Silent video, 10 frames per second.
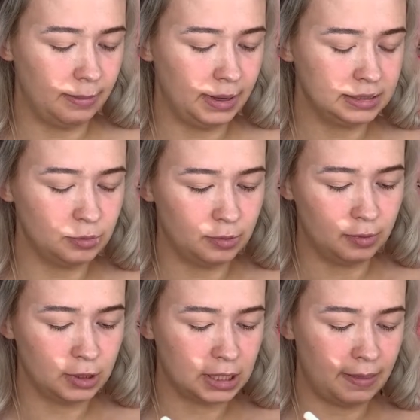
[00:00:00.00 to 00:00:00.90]
pick some up on my
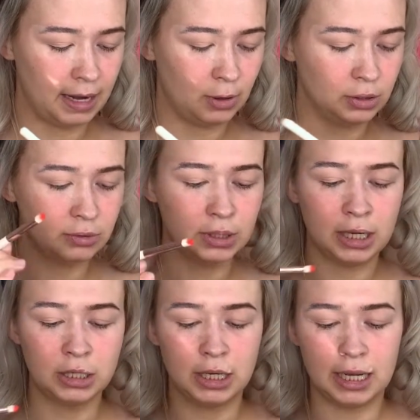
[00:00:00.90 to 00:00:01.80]
brush, and then I'm also going
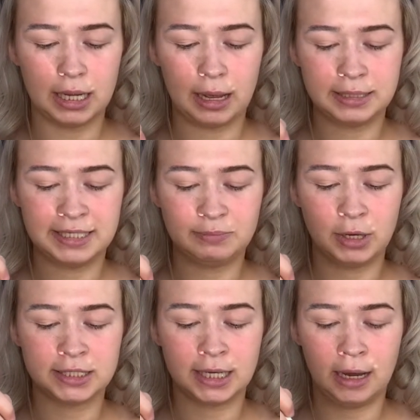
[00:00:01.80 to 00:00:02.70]
to
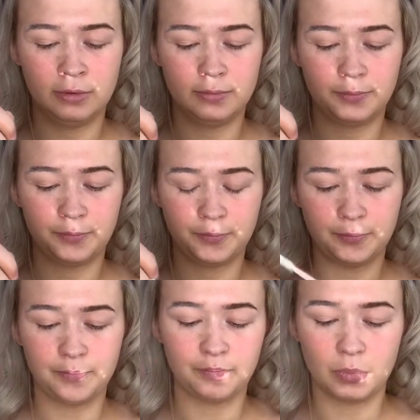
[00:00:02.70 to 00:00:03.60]
disperse it out.
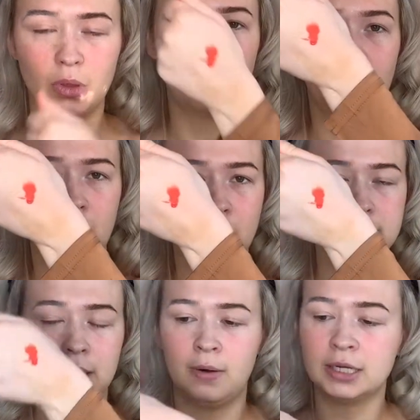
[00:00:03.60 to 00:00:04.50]

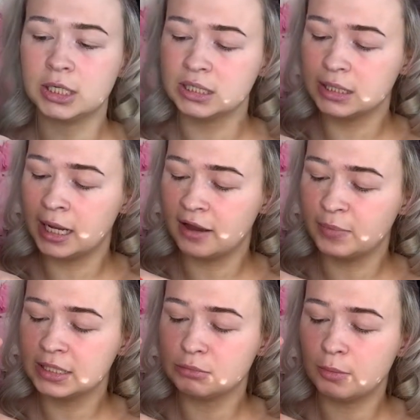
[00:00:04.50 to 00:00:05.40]
So as you can see, I've
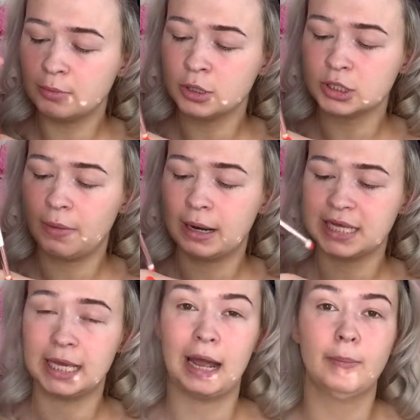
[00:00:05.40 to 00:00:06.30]
picked some up on my brush and then I'm
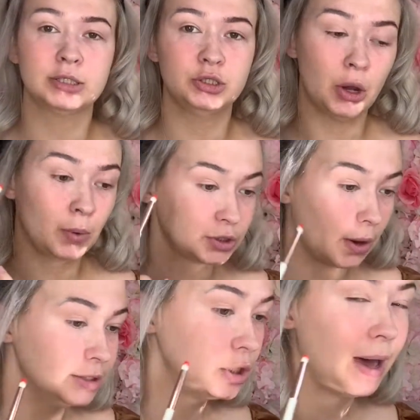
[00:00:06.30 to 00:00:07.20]
taking it out because I don't want to go
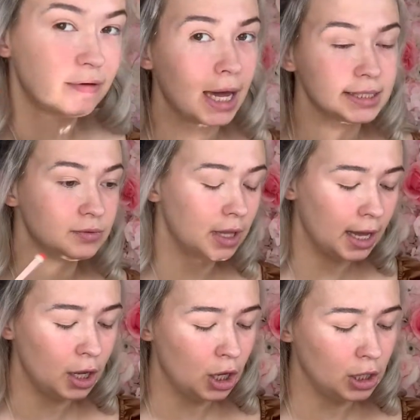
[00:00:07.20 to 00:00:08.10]
in too heavy-handed with it.
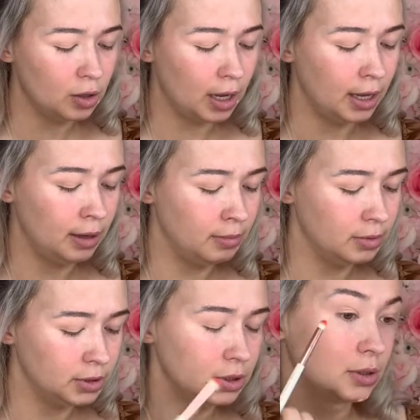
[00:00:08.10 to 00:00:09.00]
And
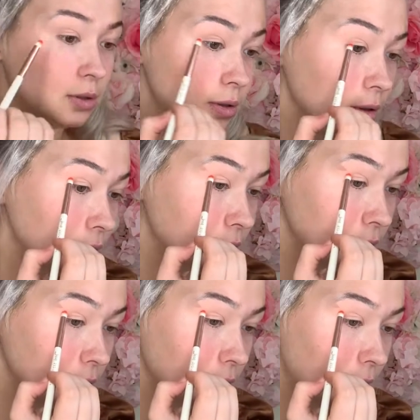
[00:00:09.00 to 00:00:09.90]

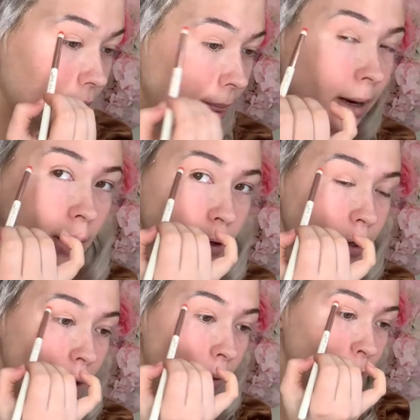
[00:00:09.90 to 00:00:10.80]
then I'm going to
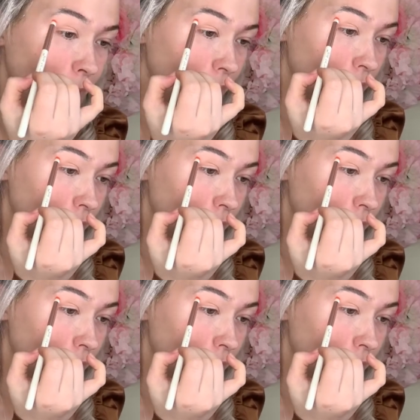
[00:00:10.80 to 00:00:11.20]
go up here.